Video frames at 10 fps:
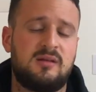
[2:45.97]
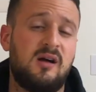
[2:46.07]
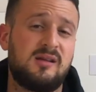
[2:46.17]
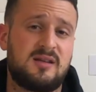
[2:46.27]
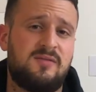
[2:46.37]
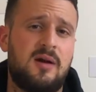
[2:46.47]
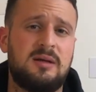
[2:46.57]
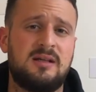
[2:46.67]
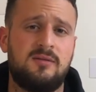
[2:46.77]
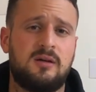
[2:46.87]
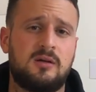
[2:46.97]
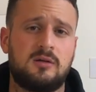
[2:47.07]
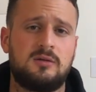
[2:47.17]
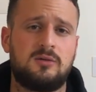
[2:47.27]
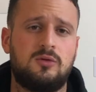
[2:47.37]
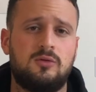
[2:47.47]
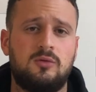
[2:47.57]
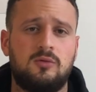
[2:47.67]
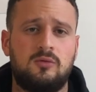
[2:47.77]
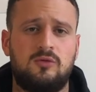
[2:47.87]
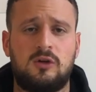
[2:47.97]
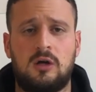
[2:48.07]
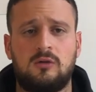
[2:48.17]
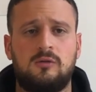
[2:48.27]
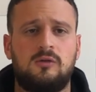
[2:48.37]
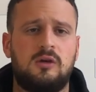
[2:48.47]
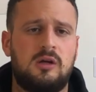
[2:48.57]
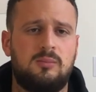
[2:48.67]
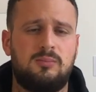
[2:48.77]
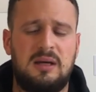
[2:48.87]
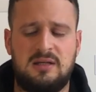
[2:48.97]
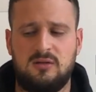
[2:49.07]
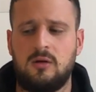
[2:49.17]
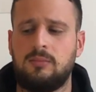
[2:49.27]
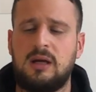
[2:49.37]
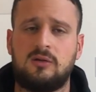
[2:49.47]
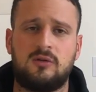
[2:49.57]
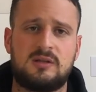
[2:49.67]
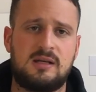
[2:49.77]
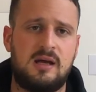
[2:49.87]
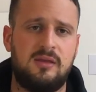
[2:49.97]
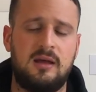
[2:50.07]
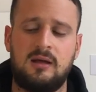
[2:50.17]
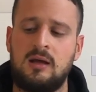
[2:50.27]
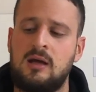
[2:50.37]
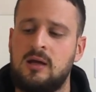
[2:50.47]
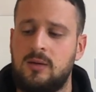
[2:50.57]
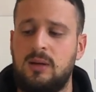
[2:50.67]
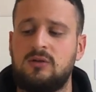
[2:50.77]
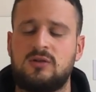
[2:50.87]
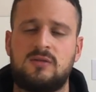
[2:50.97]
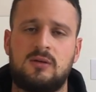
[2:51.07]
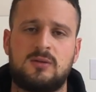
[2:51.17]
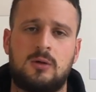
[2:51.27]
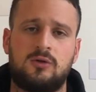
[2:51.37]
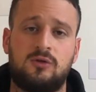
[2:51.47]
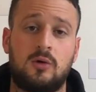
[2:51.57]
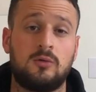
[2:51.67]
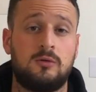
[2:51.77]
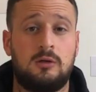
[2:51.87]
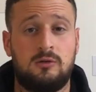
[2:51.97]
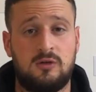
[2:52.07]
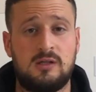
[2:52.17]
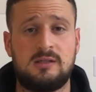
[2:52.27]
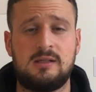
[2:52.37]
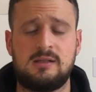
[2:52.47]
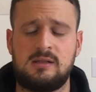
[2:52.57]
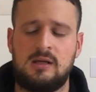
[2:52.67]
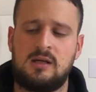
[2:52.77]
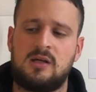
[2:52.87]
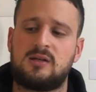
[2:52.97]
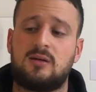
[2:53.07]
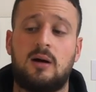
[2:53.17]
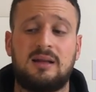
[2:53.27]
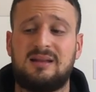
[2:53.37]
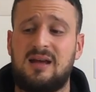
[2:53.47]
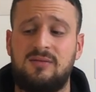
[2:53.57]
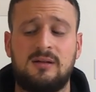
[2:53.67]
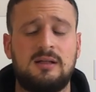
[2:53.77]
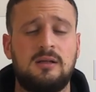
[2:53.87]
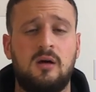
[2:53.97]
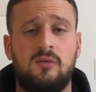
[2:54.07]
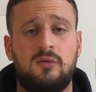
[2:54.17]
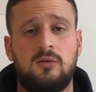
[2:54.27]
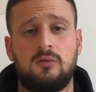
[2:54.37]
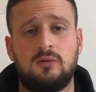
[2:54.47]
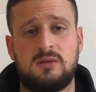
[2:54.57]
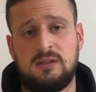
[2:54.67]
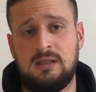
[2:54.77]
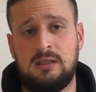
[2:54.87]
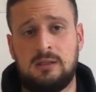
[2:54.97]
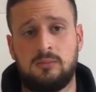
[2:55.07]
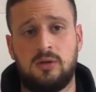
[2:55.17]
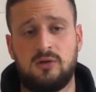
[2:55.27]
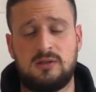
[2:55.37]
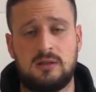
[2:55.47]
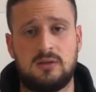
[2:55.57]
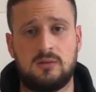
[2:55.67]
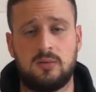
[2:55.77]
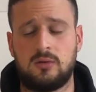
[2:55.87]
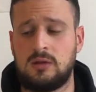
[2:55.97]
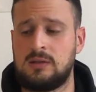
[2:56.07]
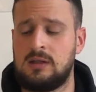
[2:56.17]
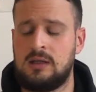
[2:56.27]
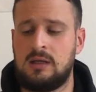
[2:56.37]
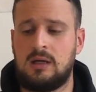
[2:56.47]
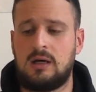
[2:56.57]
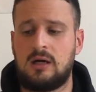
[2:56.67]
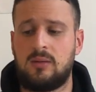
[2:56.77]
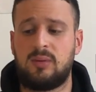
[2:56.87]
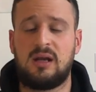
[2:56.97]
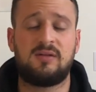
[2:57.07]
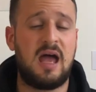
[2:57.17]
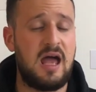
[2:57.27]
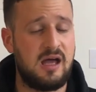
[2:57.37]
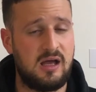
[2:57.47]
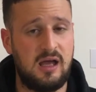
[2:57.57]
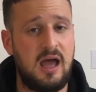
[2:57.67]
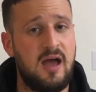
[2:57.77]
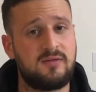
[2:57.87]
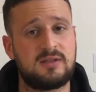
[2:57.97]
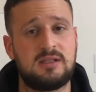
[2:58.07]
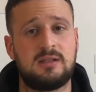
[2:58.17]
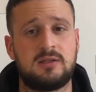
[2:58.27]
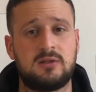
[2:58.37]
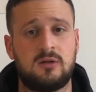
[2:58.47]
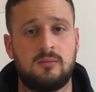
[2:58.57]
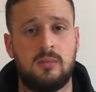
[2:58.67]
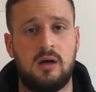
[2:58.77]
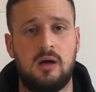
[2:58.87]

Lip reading: Dials are very difficult to judge based on pictures, and I think the pictures of this watch don't do it justice, so I'd definitely love to see it in person at some point, but I have seen some